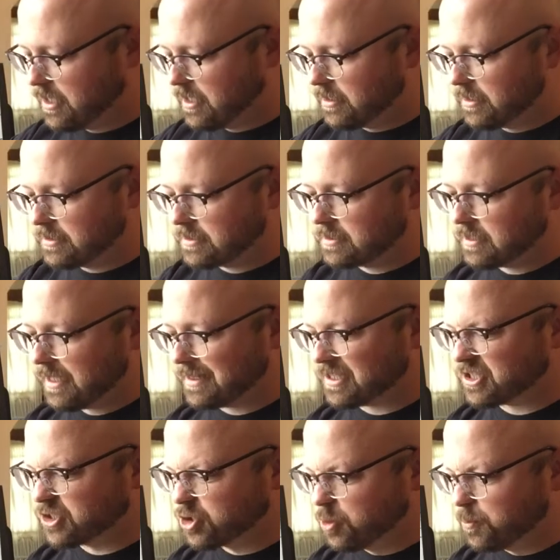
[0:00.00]
This is like the
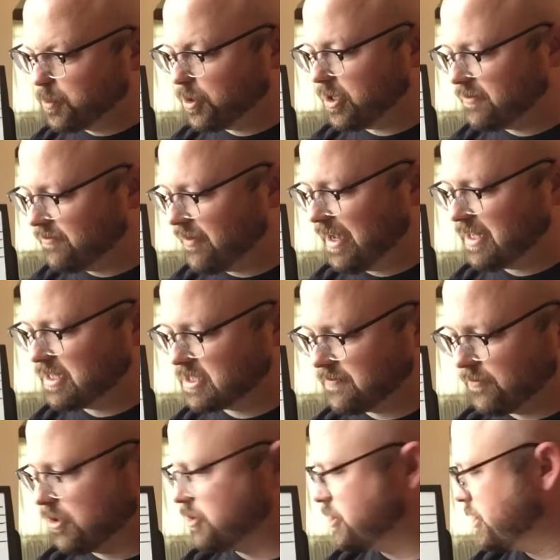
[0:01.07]
super advanced
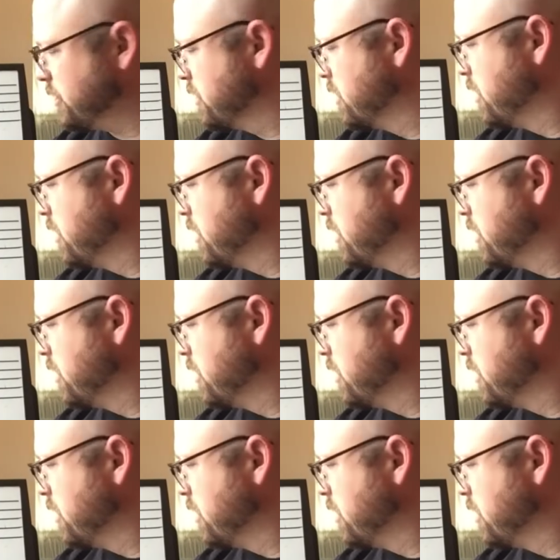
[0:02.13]
version